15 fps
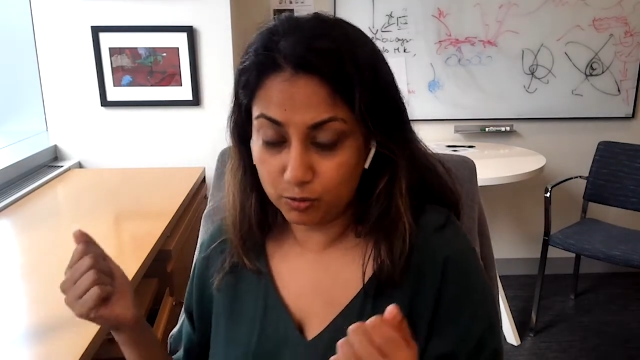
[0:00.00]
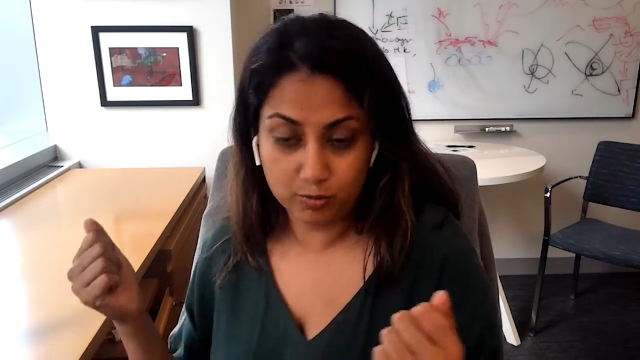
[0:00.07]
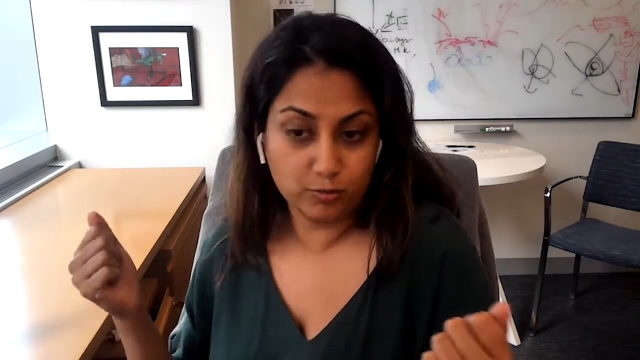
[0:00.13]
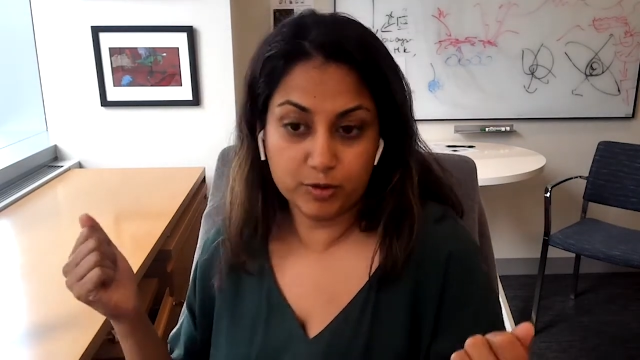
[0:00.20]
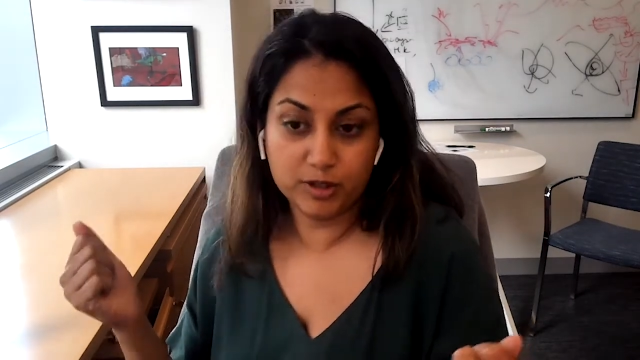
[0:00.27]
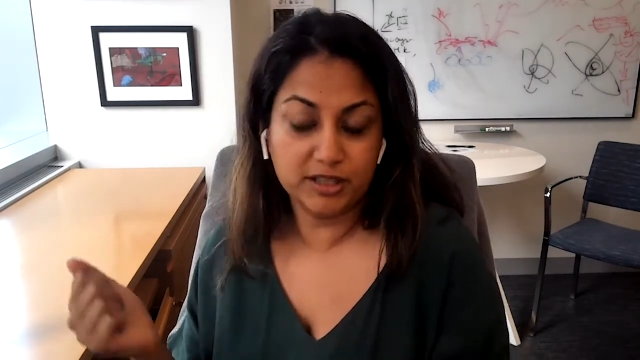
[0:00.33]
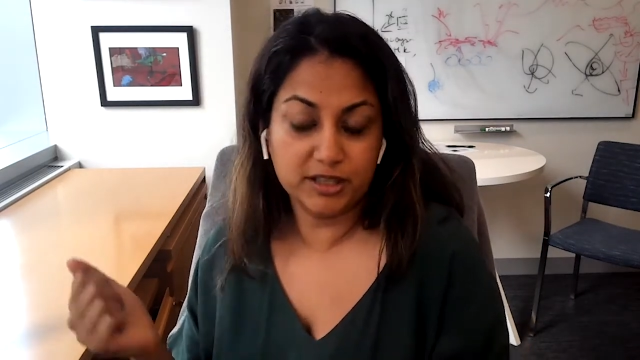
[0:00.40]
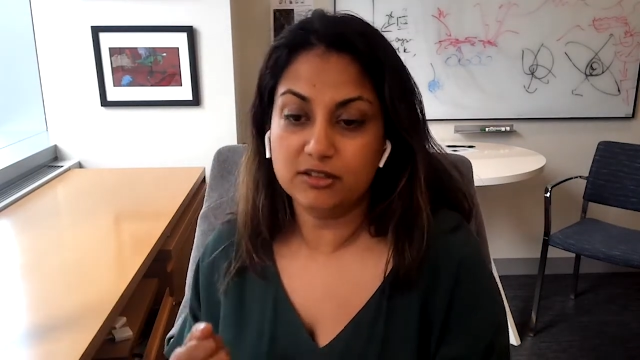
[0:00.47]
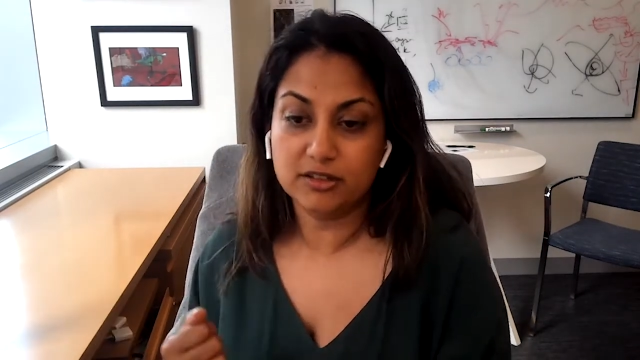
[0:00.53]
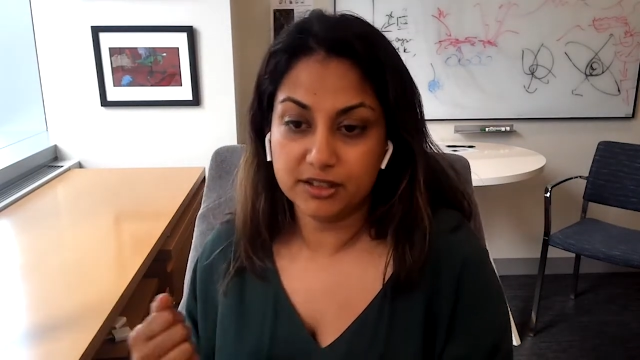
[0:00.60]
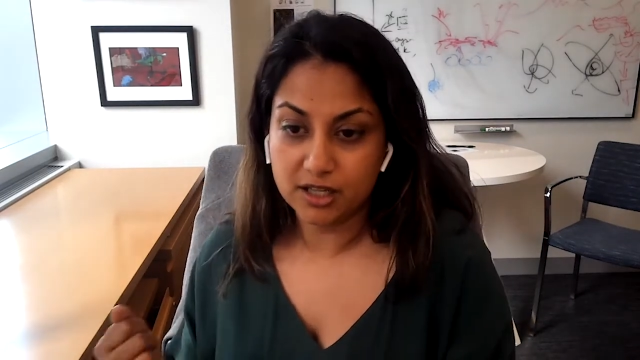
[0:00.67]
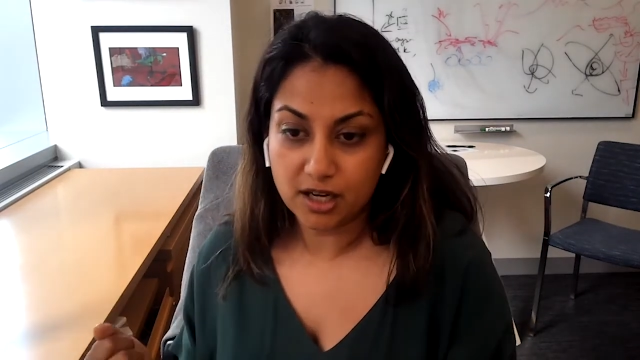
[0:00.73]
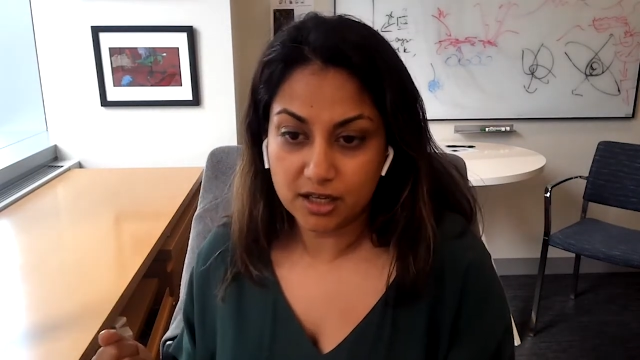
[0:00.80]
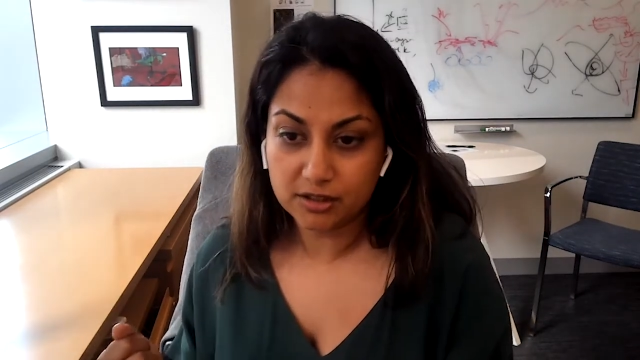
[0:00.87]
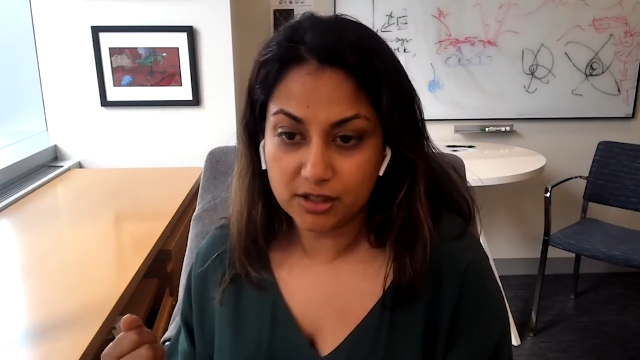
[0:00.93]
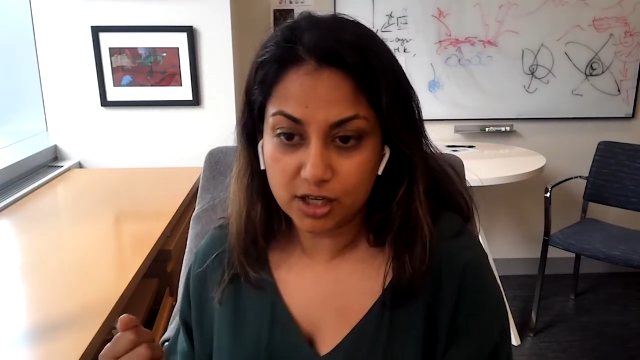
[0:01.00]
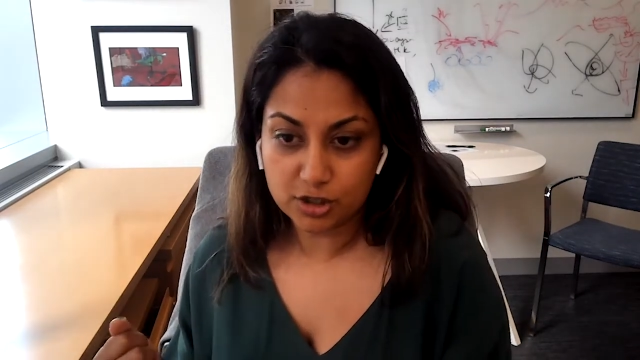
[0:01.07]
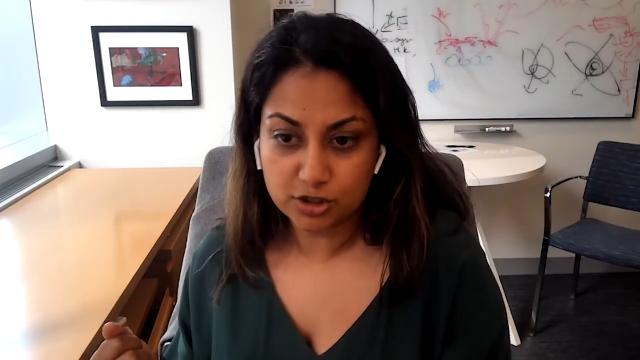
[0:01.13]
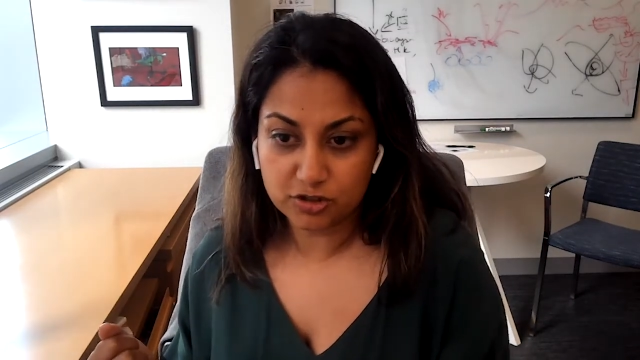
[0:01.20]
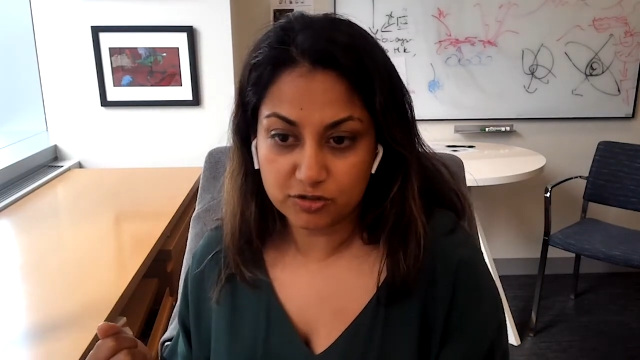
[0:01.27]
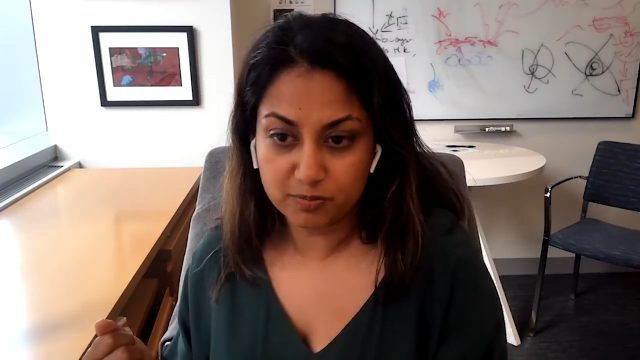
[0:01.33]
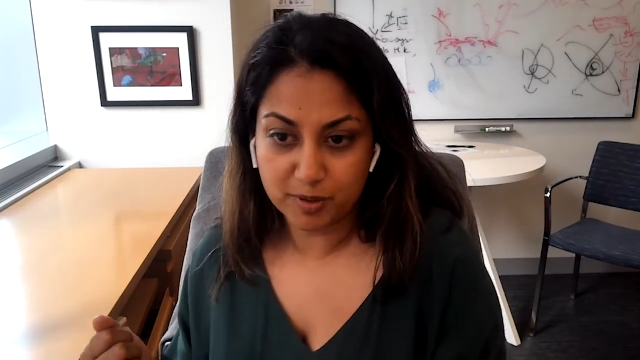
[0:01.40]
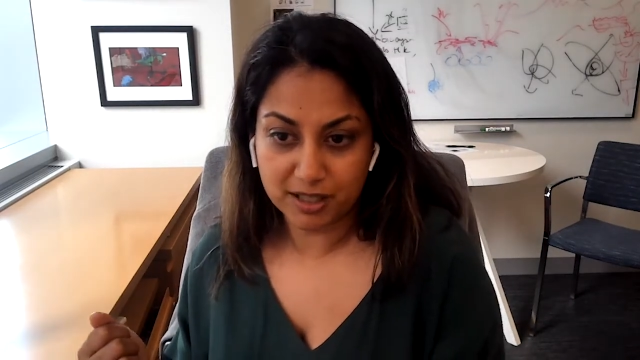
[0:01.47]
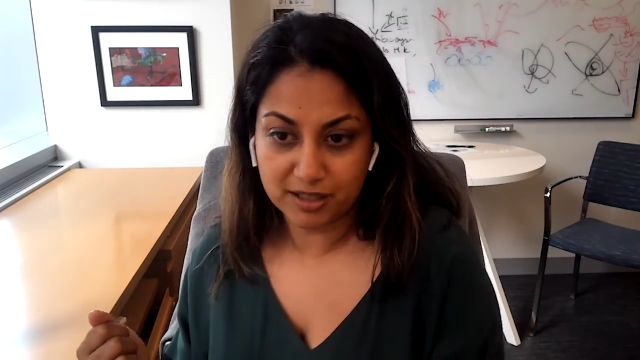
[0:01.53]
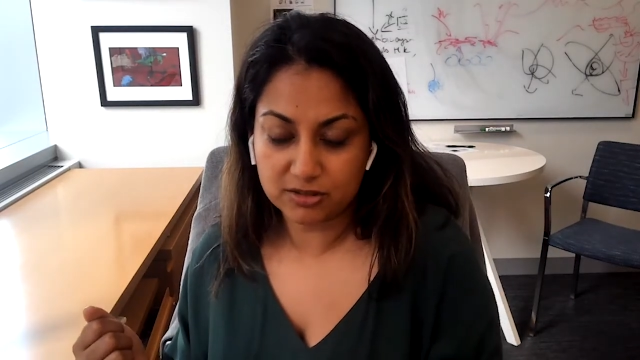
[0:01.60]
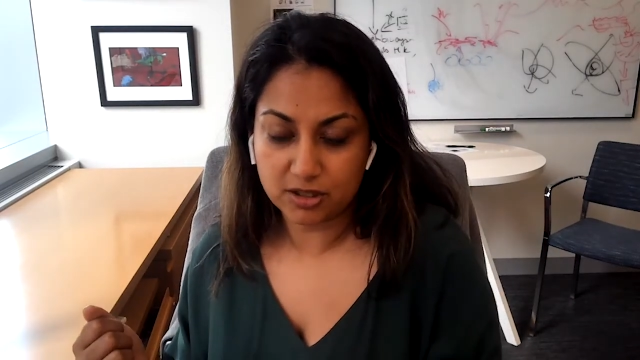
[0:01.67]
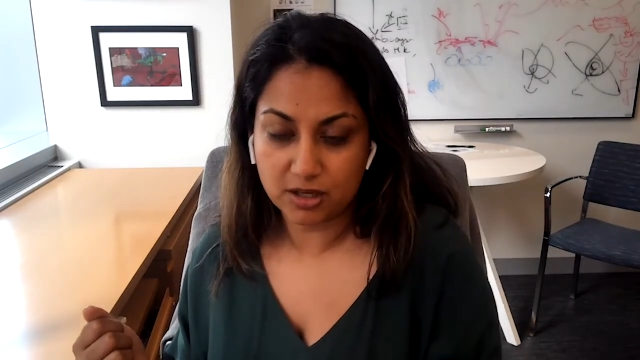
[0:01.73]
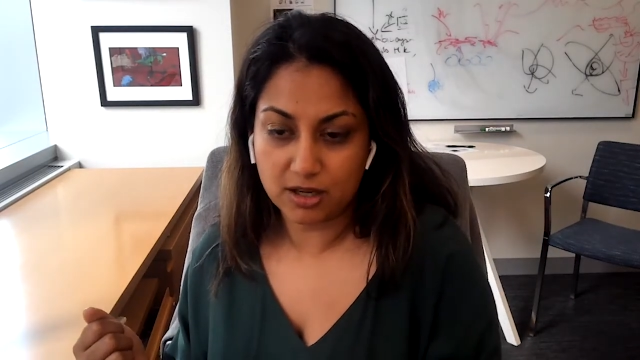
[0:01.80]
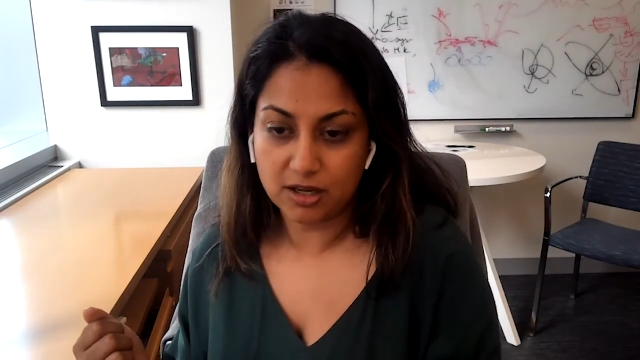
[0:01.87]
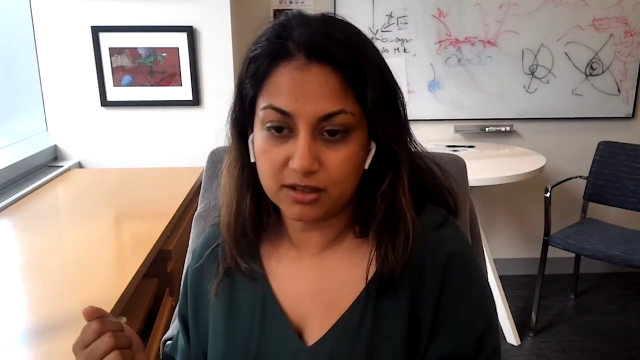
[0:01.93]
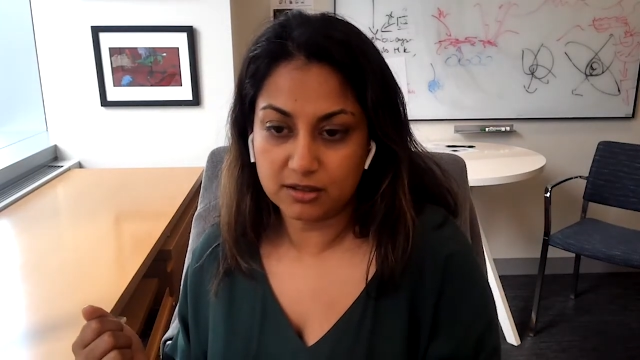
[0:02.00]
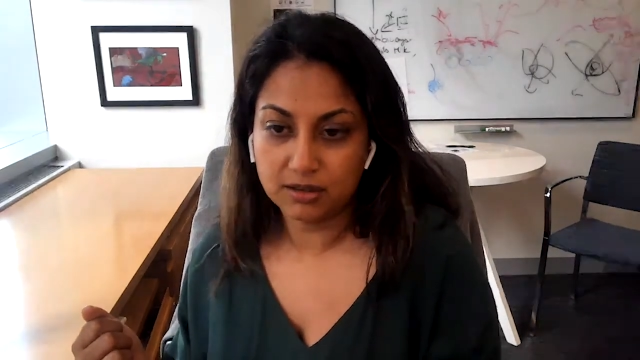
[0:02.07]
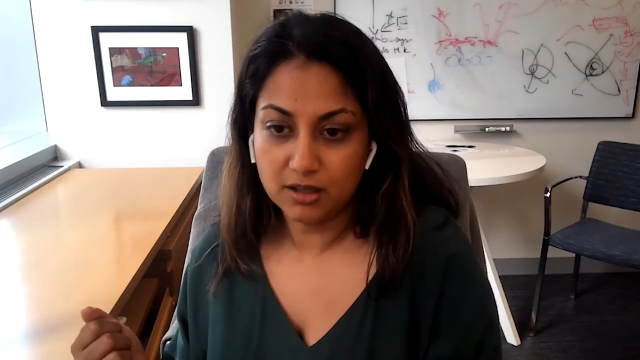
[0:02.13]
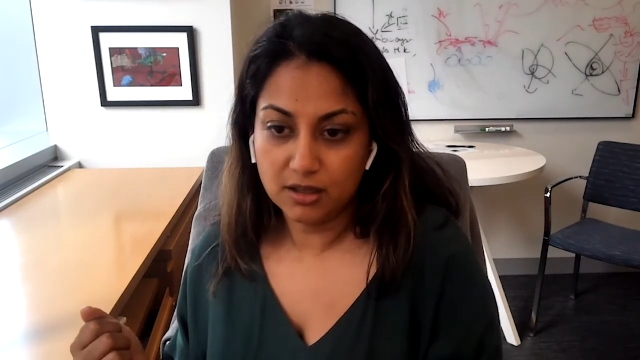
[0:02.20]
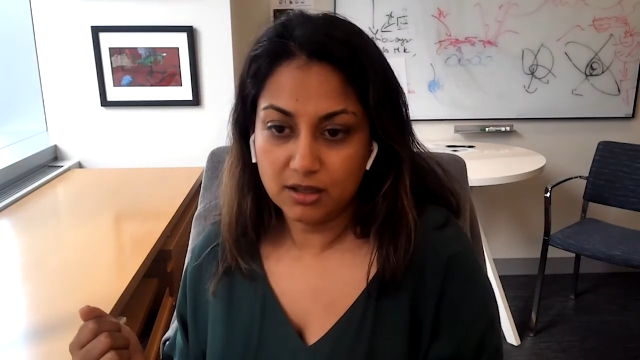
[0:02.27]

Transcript: really early on, not just based on